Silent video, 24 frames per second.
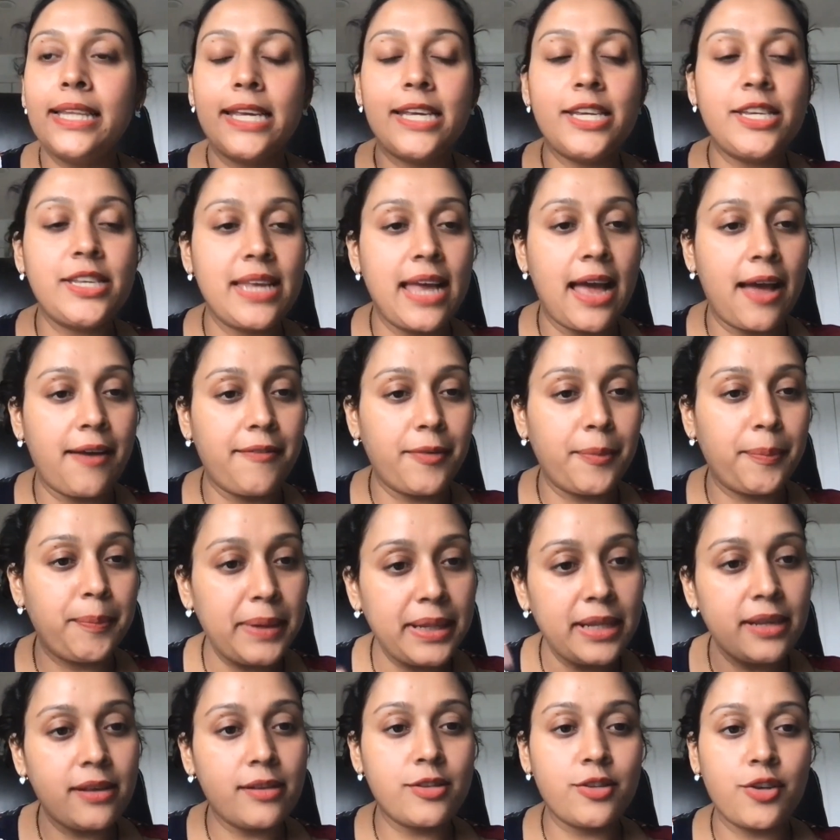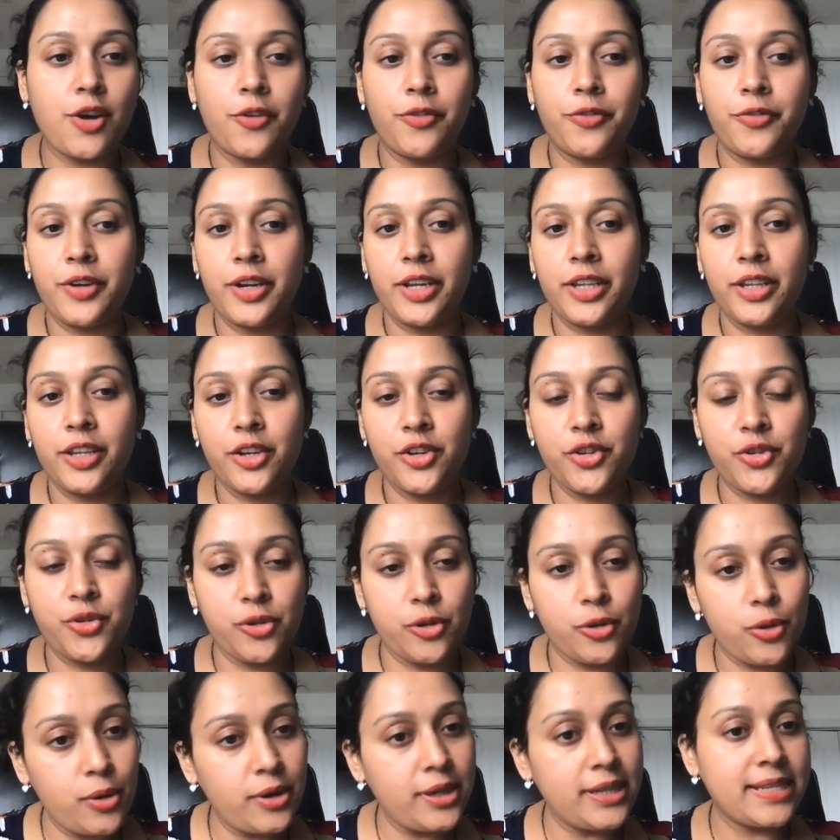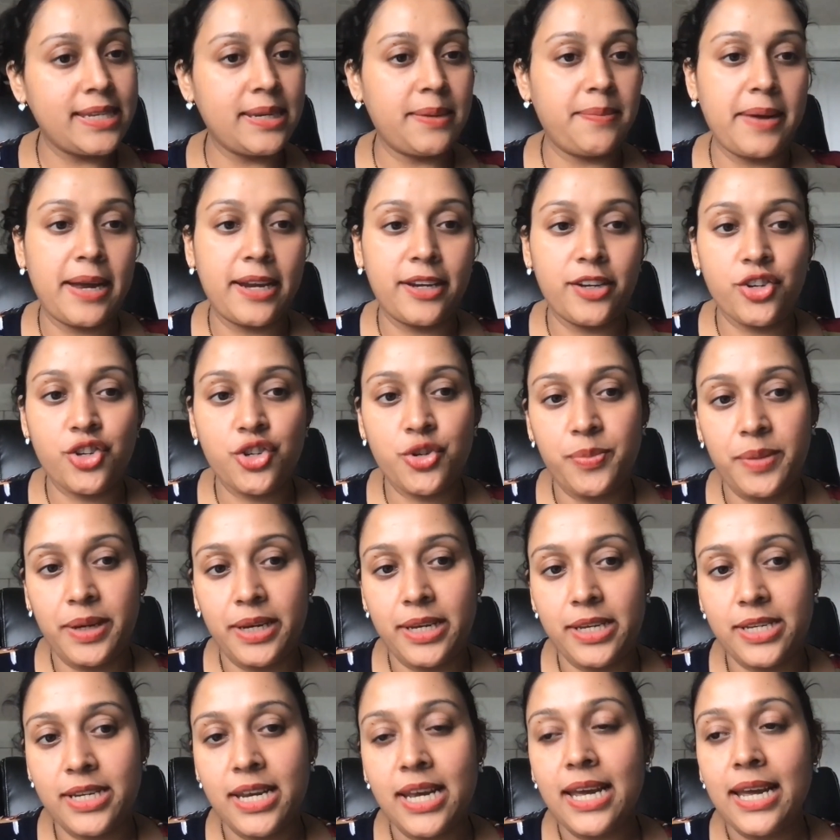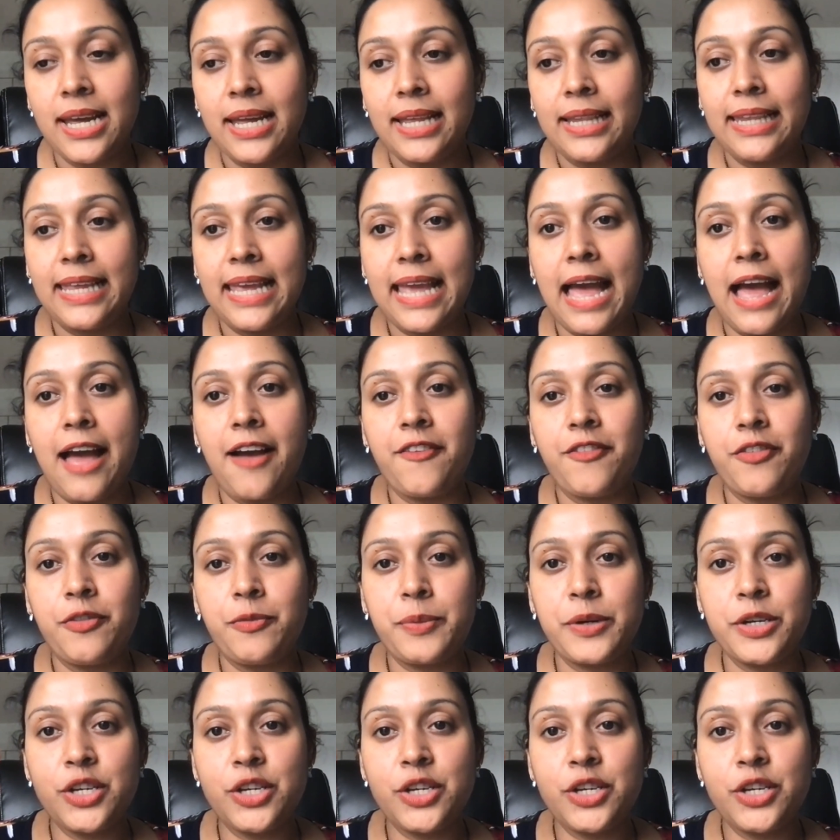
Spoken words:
they have a billing software, they do loyalty management, they have